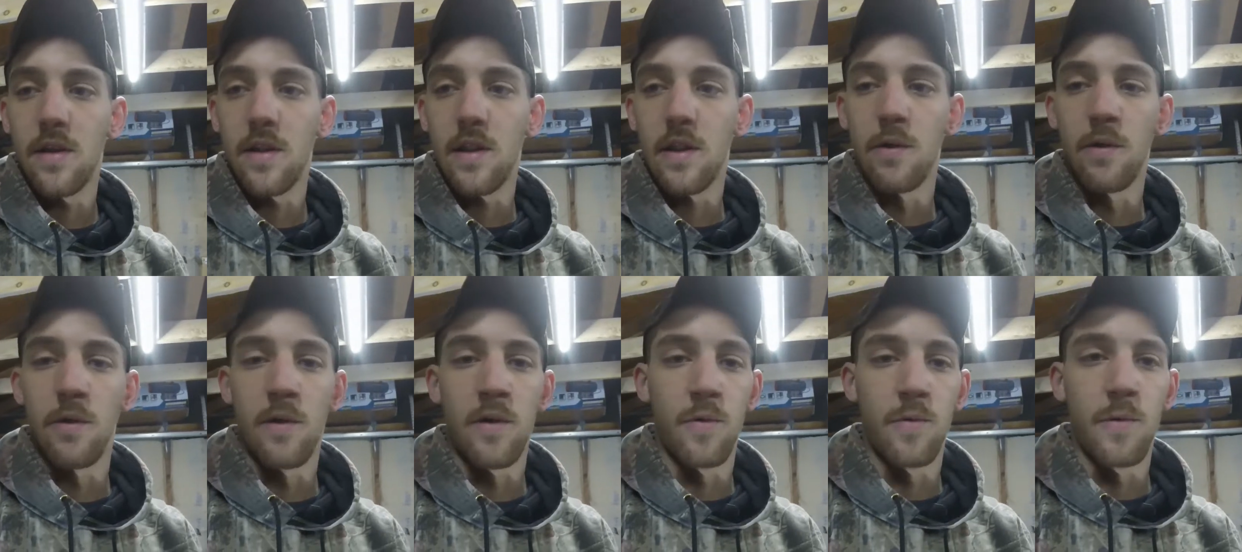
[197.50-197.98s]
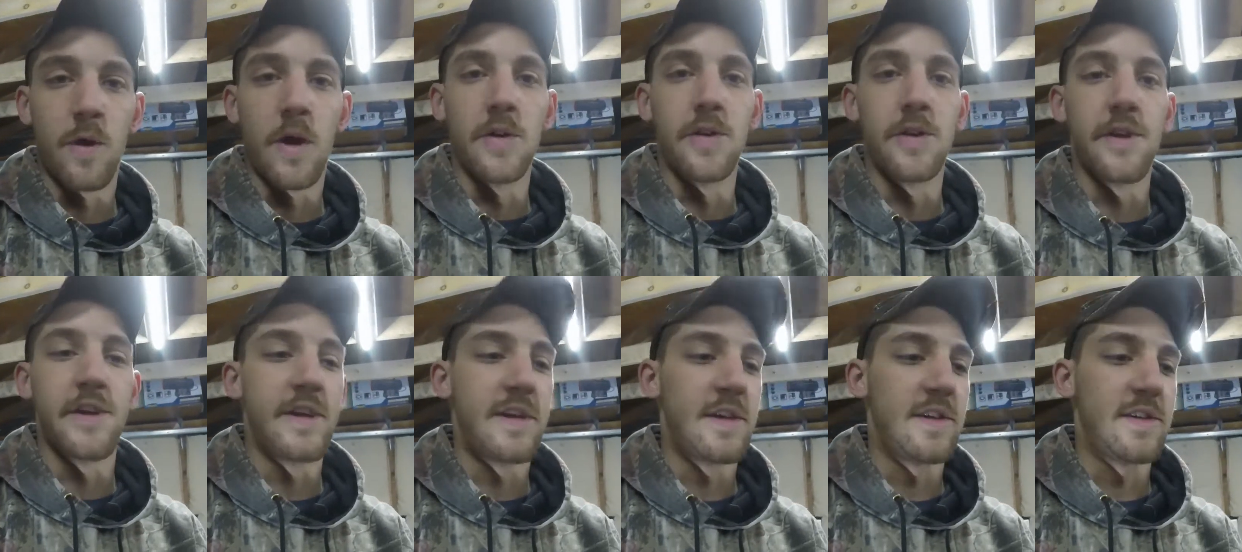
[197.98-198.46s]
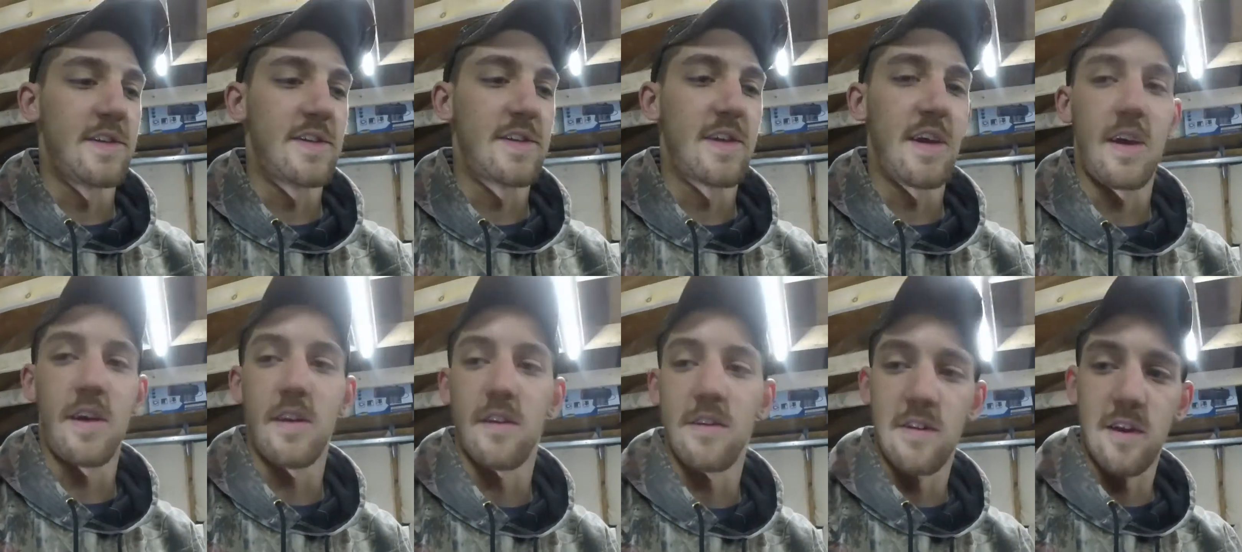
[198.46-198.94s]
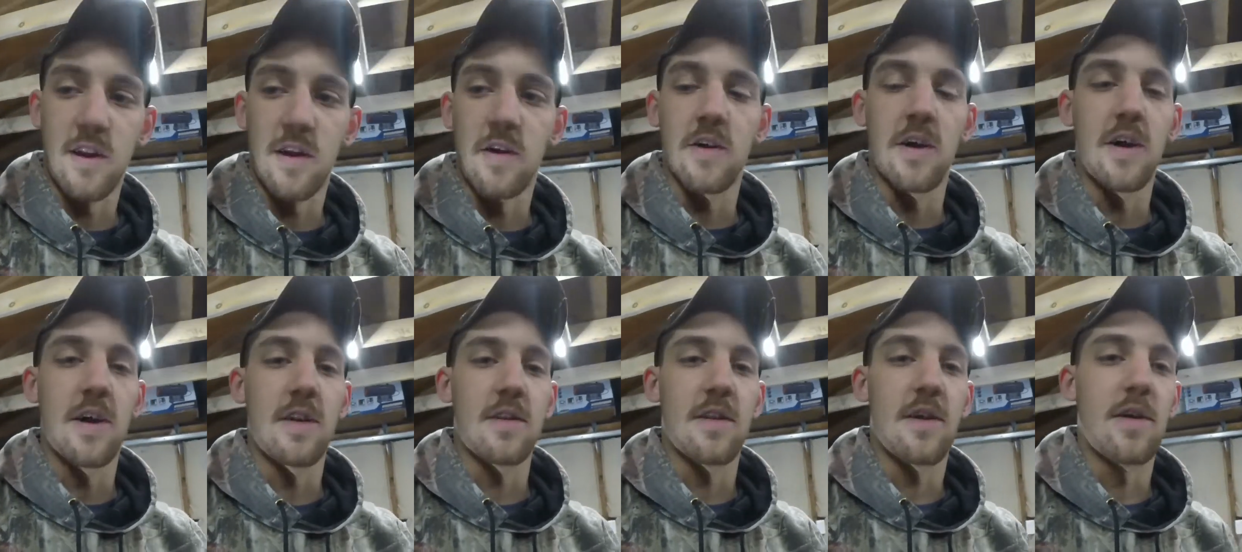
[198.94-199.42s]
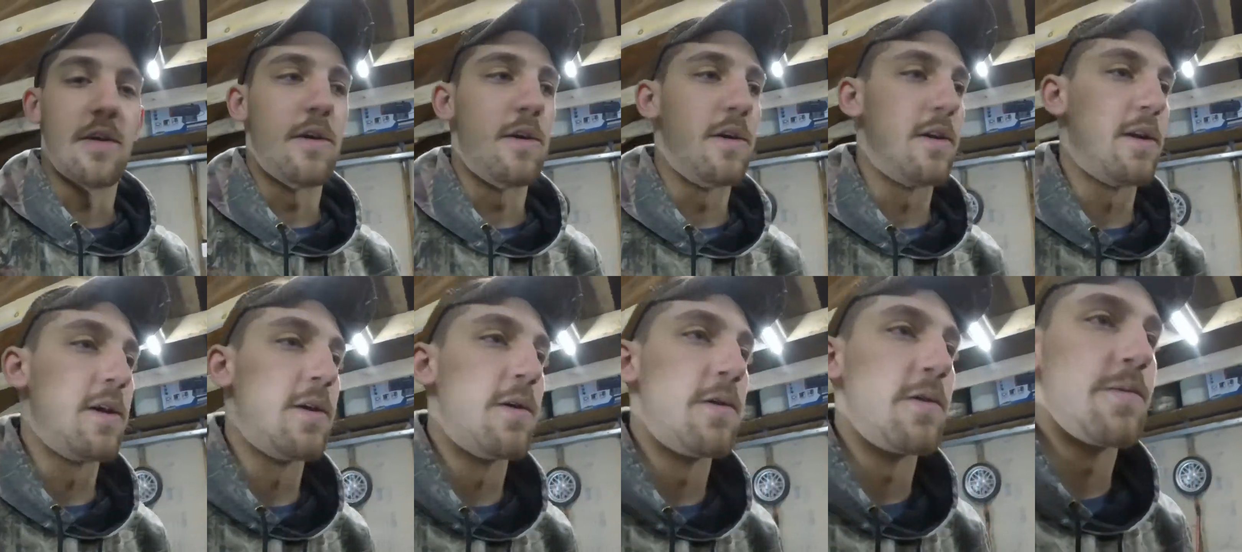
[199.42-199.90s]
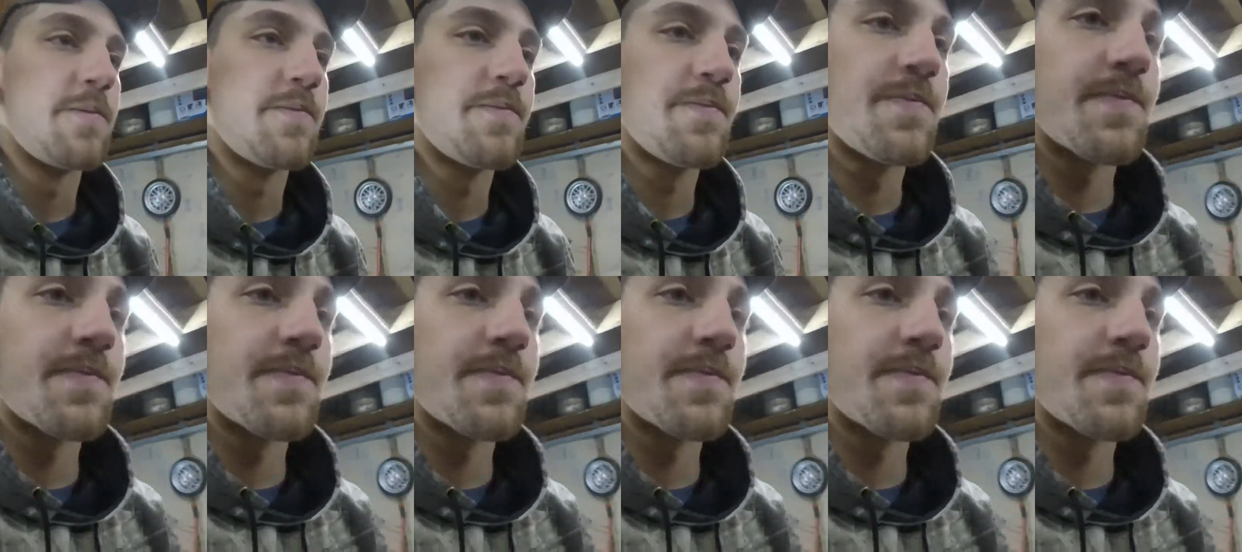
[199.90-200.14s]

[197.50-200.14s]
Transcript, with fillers: Go and weld it in, set, and then I'll cut that all out.